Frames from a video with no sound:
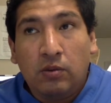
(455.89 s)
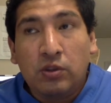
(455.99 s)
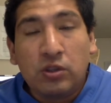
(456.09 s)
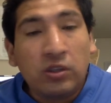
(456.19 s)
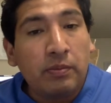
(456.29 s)

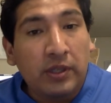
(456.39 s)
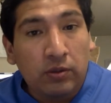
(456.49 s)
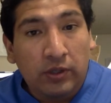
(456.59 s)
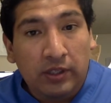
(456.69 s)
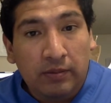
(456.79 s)
shouldn't be
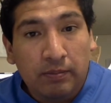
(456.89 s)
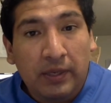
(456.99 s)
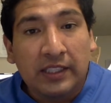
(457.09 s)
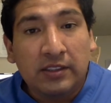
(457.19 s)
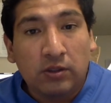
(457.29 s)
doing
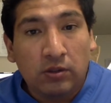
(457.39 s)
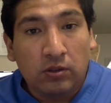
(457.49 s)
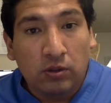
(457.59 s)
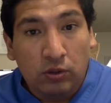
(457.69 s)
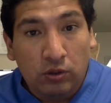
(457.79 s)
based
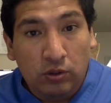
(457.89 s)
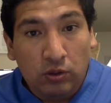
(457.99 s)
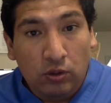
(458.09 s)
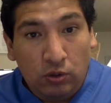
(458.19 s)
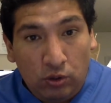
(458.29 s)
on
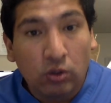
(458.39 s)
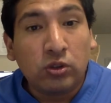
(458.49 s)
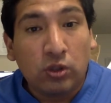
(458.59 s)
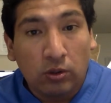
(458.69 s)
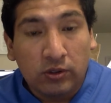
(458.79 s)

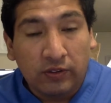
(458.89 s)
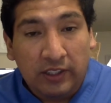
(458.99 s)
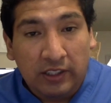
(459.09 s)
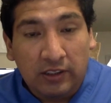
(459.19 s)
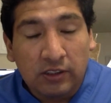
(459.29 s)
those goals of
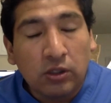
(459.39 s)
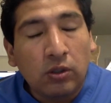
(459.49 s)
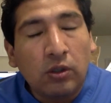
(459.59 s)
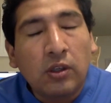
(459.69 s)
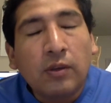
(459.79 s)
care. So,